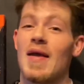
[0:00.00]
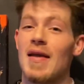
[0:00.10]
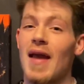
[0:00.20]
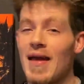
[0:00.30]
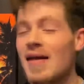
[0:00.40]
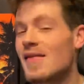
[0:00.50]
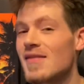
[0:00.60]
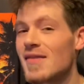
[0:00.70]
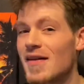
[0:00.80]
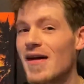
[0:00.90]
Ings is
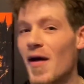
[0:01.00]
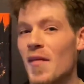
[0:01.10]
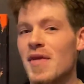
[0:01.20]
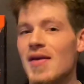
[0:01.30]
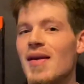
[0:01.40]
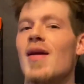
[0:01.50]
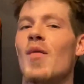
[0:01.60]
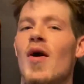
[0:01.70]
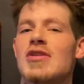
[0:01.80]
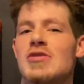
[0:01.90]
going to come in and
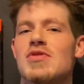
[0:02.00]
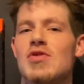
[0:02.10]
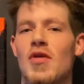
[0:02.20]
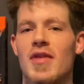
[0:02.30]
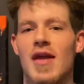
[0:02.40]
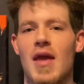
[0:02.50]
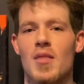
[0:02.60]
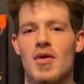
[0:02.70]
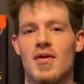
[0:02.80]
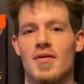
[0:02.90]
watch him score the game
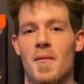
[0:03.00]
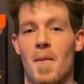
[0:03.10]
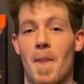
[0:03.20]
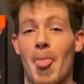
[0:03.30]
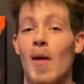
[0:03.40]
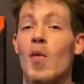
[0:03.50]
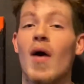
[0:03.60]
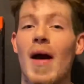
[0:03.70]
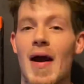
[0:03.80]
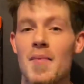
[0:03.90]
winner. What
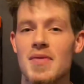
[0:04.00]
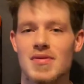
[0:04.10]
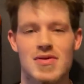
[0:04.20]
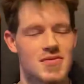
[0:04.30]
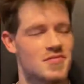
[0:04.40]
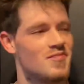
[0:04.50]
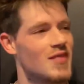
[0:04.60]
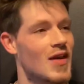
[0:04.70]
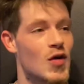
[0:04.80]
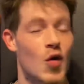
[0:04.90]
happens?
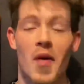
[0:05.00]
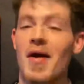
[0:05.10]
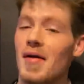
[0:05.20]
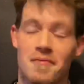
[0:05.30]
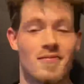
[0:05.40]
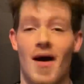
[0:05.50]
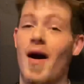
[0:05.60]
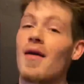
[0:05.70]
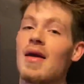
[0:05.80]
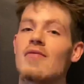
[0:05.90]
I'll
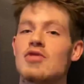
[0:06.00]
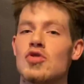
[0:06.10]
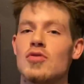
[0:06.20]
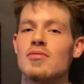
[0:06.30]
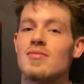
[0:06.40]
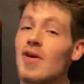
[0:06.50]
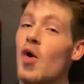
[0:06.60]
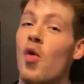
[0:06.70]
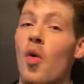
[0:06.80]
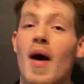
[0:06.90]
give it to him.
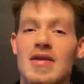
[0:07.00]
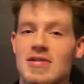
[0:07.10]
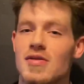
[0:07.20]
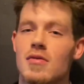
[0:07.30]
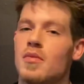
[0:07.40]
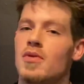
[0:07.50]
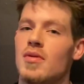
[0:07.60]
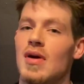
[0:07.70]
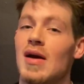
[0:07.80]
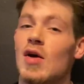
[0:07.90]
Questionable
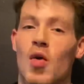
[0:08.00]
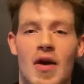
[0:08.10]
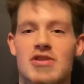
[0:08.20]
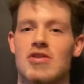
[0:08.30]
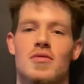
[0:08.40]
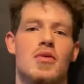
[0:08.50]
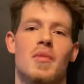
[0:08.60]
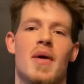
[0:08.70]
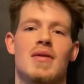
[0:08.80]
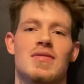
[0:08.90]

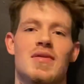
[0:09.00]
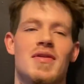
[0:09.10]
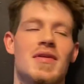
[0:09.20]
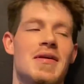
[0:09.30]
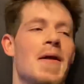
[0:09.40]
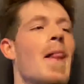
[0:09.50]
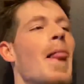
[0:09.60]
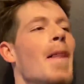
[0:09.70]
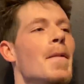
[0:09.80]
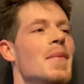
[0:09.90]
penalty.
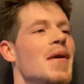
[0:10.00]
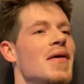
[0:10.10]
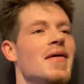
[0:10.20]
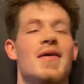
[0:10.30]
But